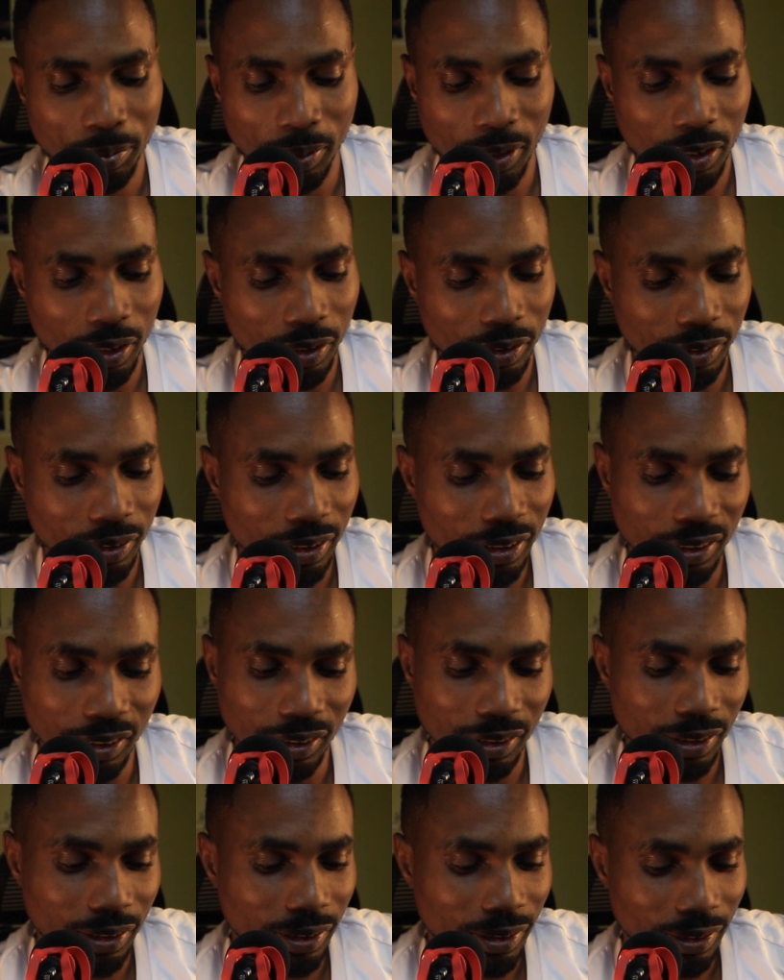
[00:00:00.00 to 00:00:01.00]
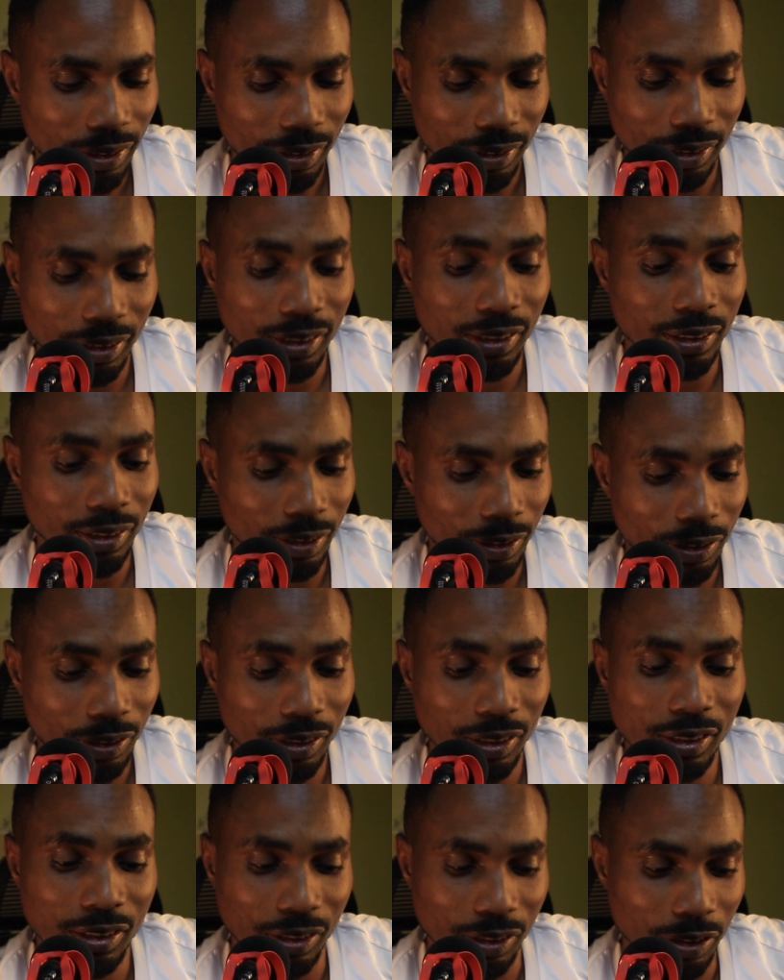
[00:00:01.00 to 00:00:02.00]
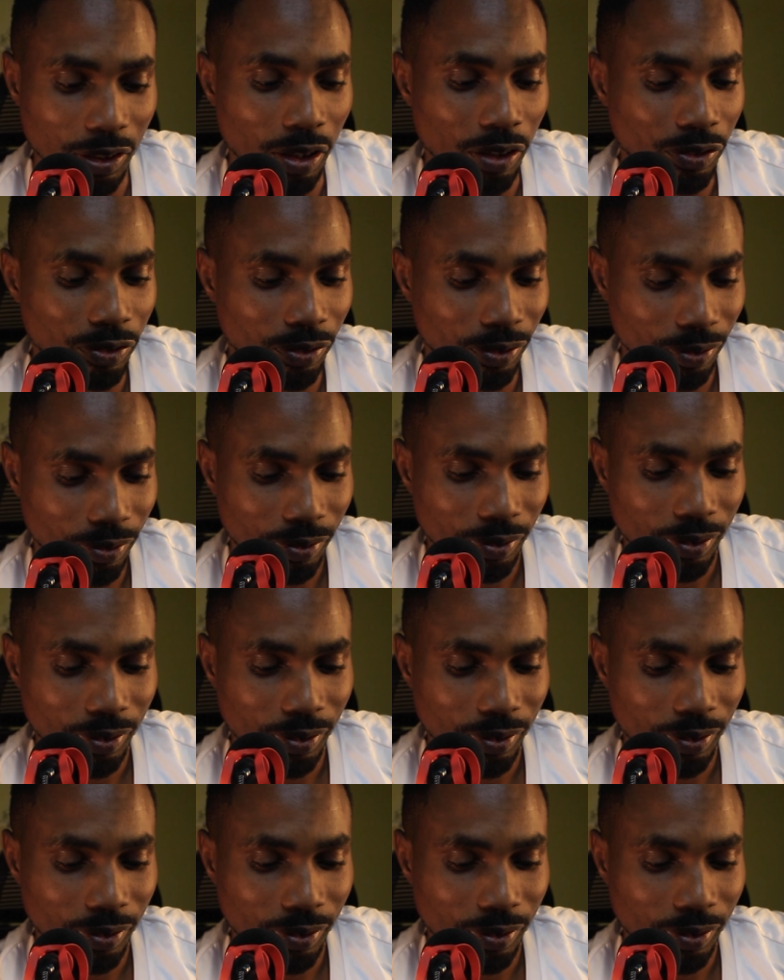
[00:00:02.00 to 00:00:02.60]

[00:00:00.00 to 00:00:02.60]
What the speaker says: because this is tough.